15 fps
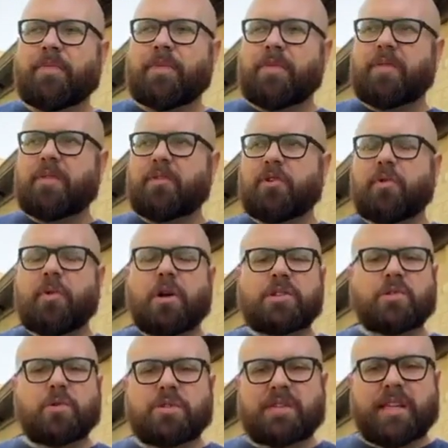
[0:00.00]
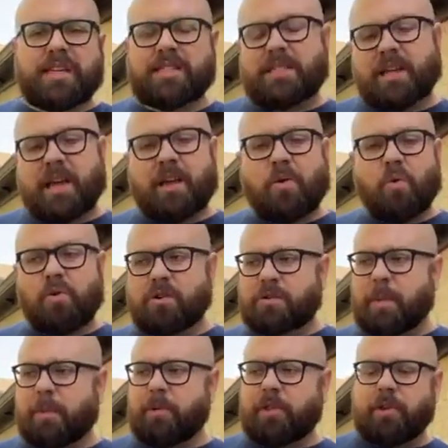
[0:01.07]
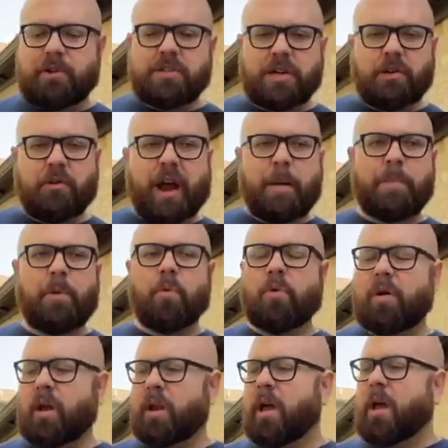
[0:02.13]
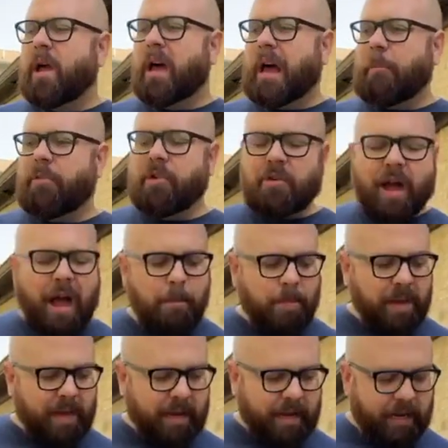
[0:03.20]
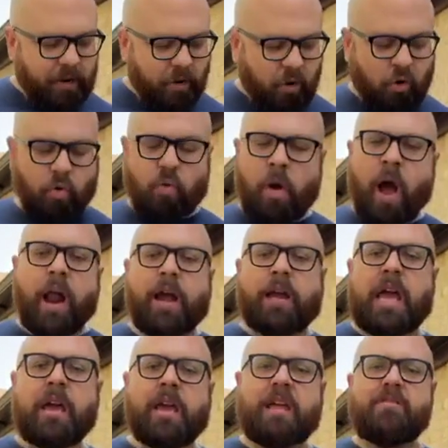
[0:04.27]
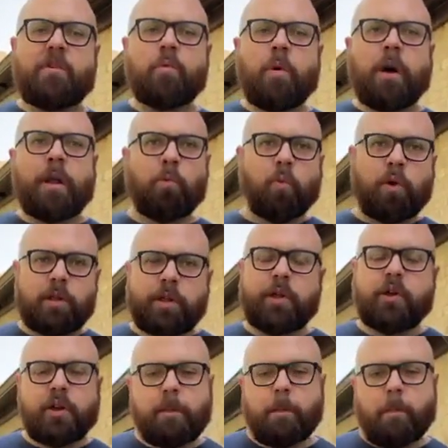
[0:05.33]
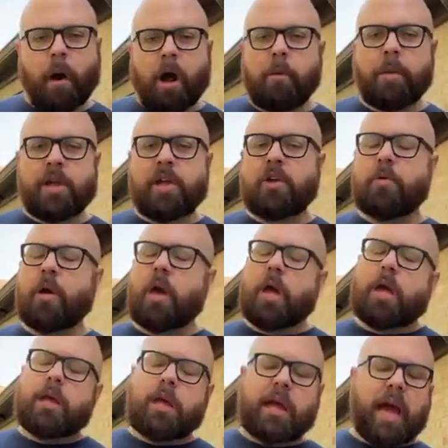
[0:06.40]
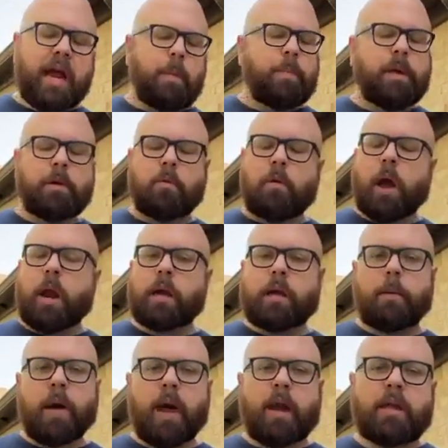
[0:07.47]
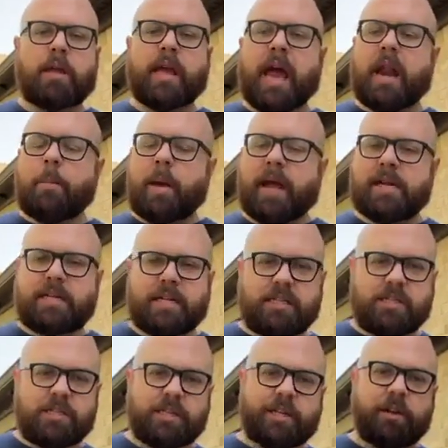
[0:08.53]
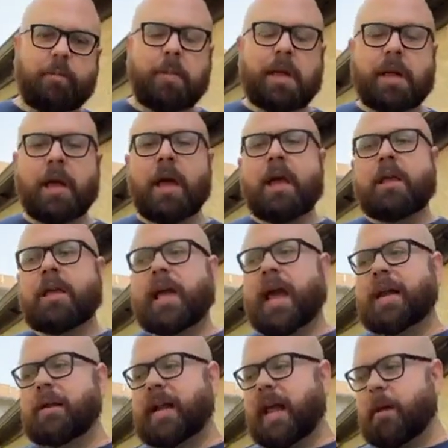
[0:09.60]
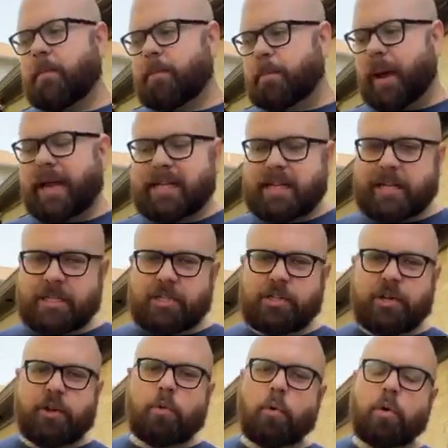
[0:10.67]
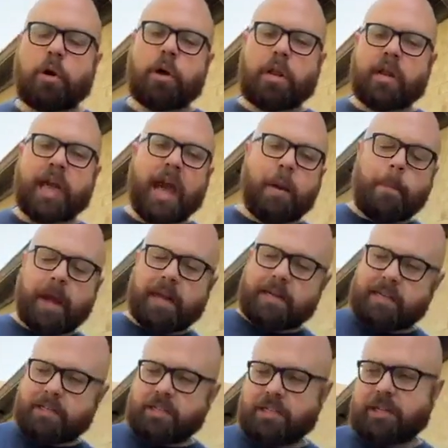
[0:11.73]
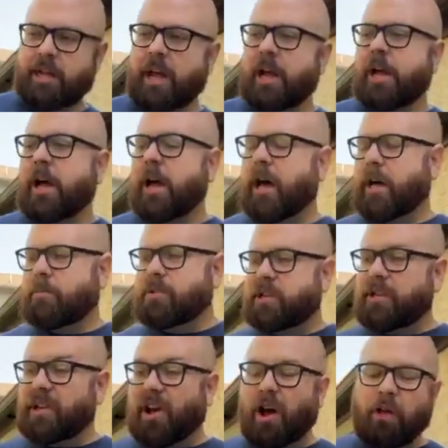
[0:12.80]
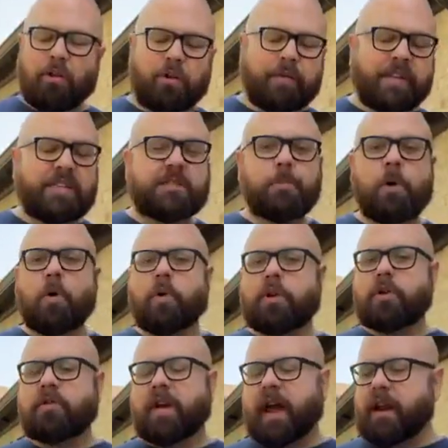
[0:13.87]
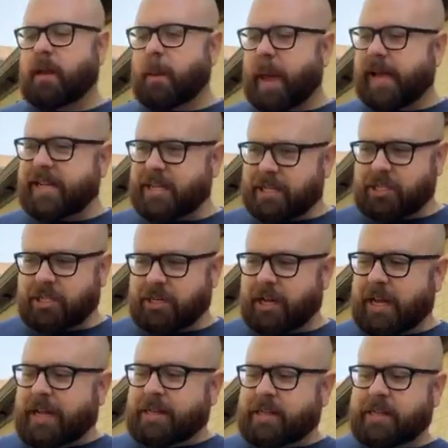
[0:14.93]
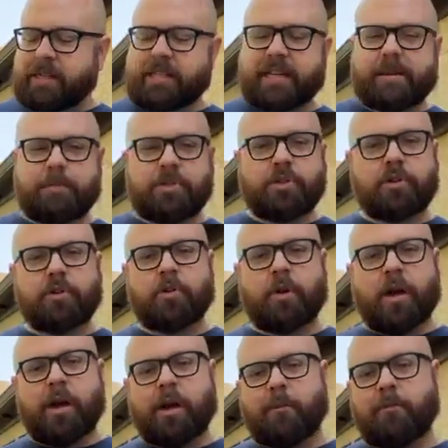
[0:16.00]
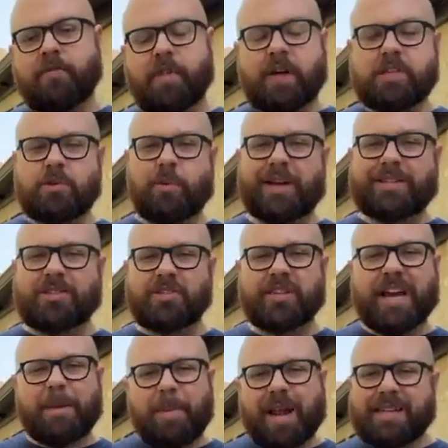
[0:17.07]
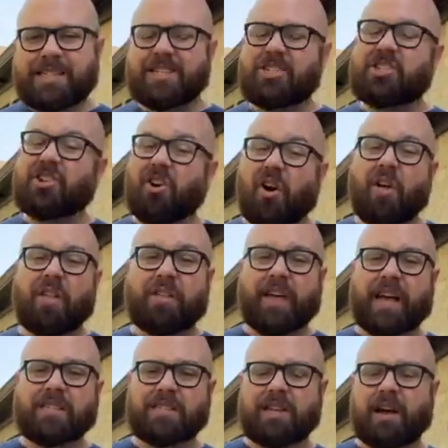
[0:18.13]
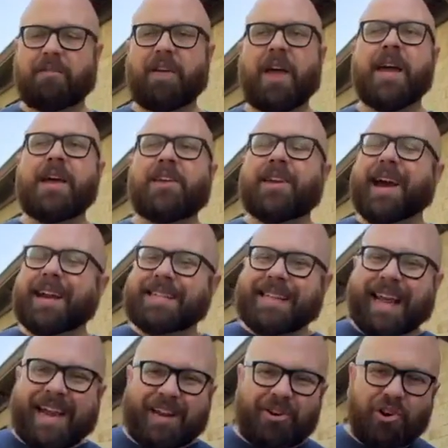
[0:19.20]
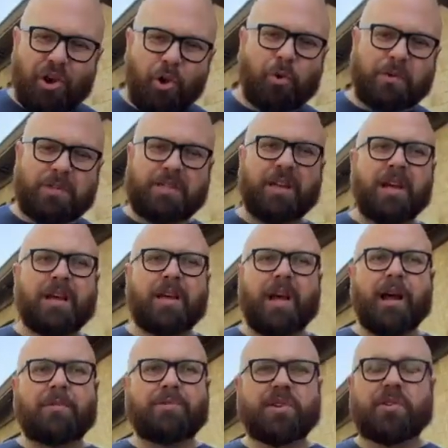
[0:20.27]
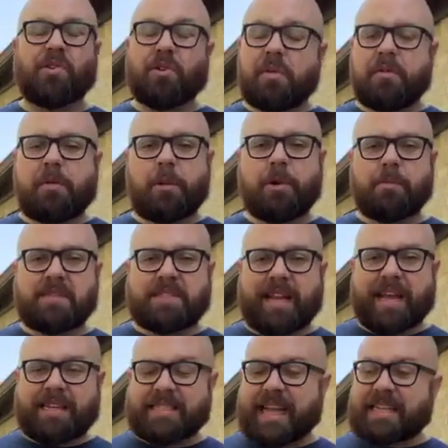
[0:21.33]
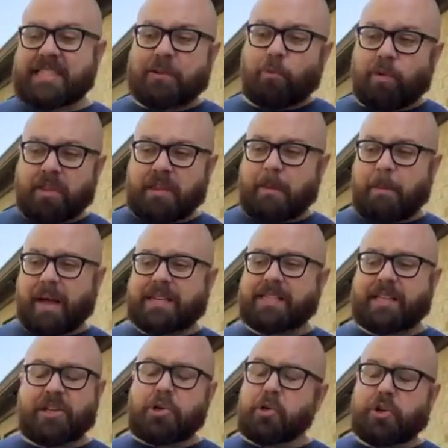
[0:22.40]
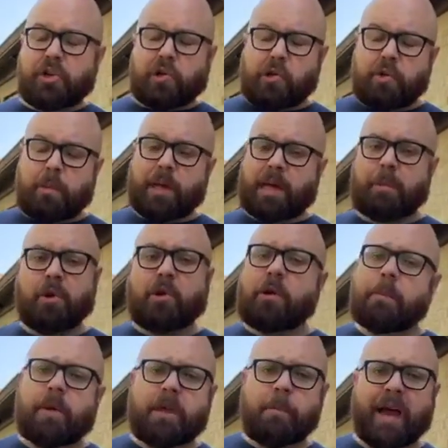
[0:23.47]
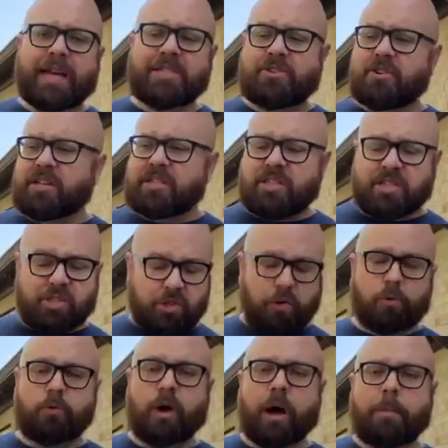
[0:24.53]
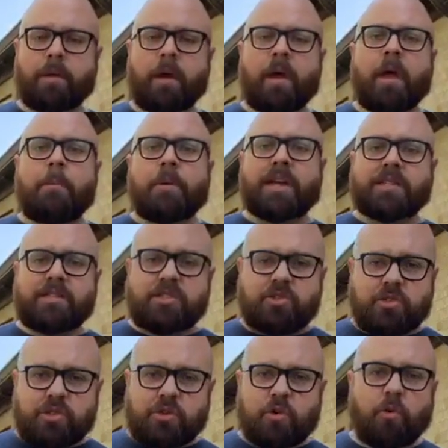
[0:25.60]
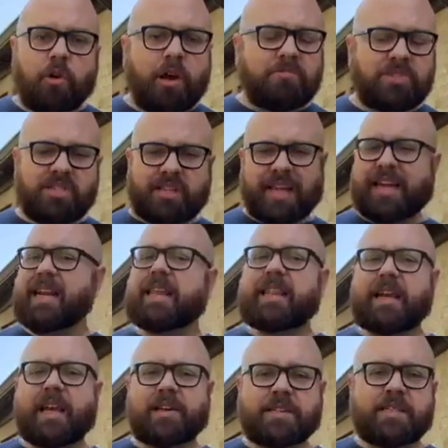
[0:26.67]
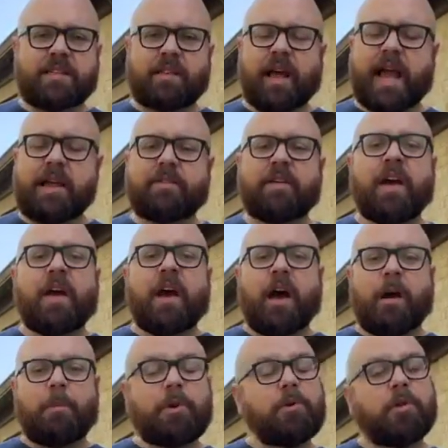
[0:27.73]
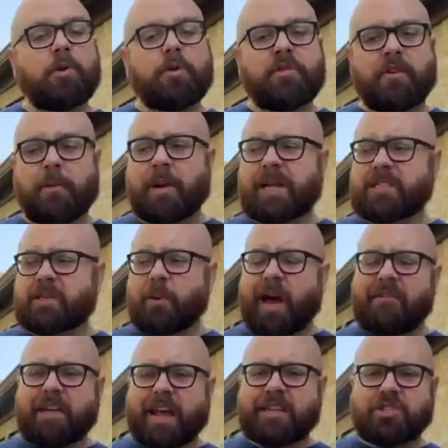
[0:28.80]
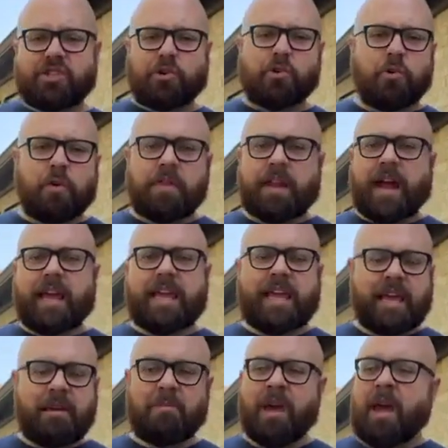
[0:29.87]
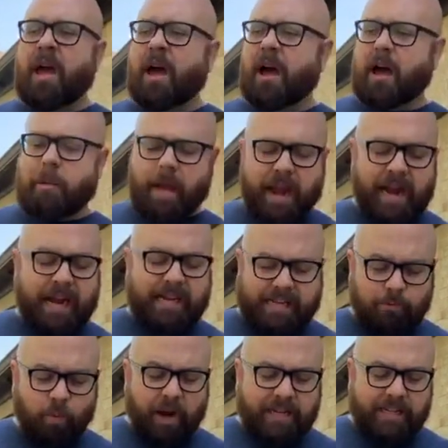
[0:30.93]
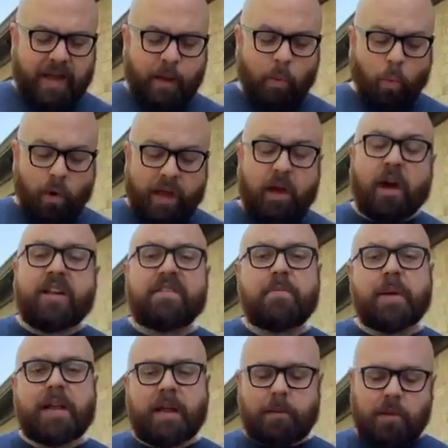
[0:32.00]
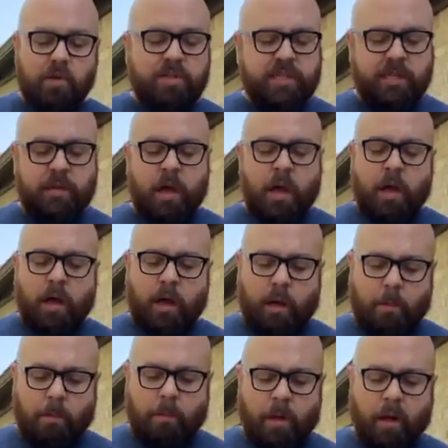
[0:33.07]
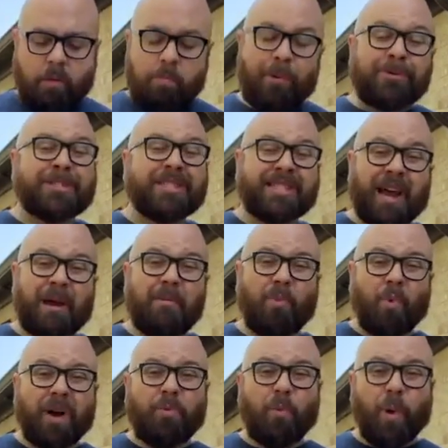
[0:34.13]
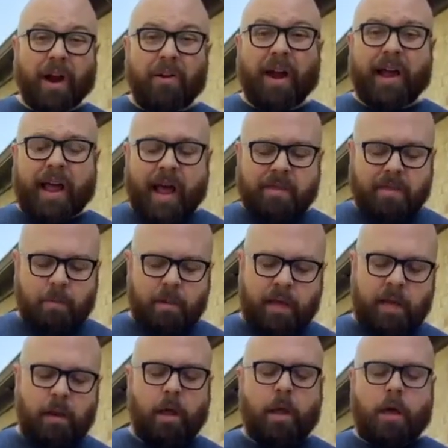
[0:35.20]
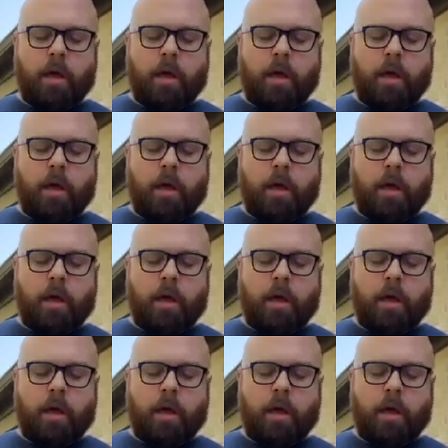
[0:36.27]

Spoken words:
They're doing all sorts of things to cut corners. Maybe they're using crappy wood. They're not being neurotic. If you want really good barbecue, you got to be neurotic about it. You got to pay attention to your meat. You got to pay attention to your wood. You got to pay attention to the color of the smoke. You got to pay attention to the temperature fluctuations. You got to pay attention to all of that stuff. You got to take notes to learn from your mistakes. That's really the best thing you can do to become a good pitmaster, is to screw up. Because as you screw up, just like anything else in life, you learn from it. And so I've got a journal that I keep, and I write down what cut of meat I'm using, most of the time where I got the meat,